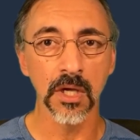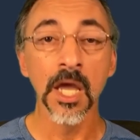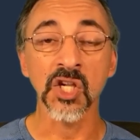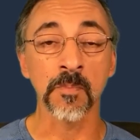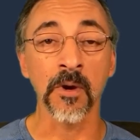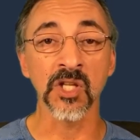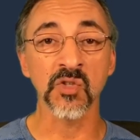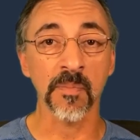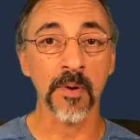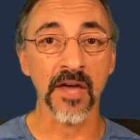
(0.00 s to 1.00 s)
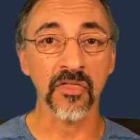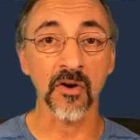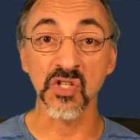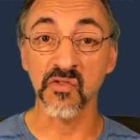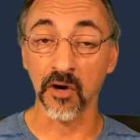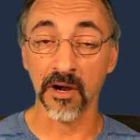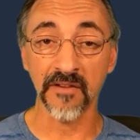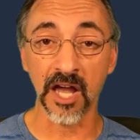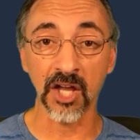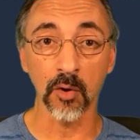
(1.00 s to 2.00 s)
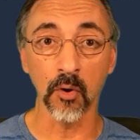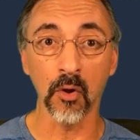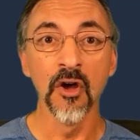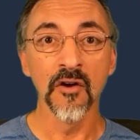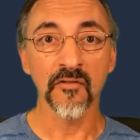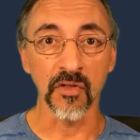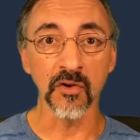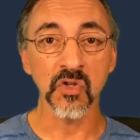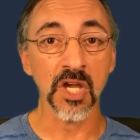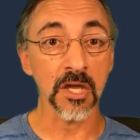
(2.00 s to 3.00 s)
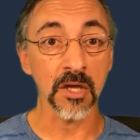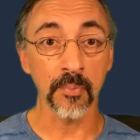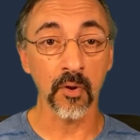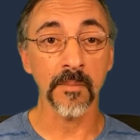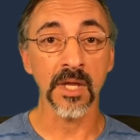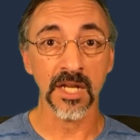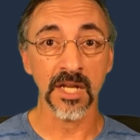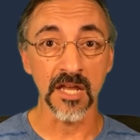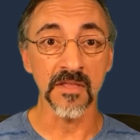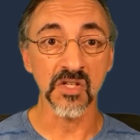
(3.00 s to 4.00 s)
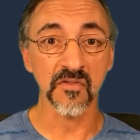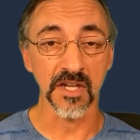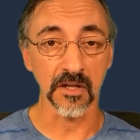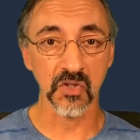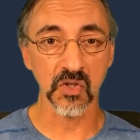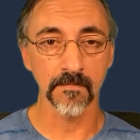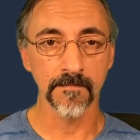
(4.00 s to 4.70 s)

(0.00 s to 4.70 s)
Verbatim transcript: Experience with Python is very valuable for those seeking employment in these fields.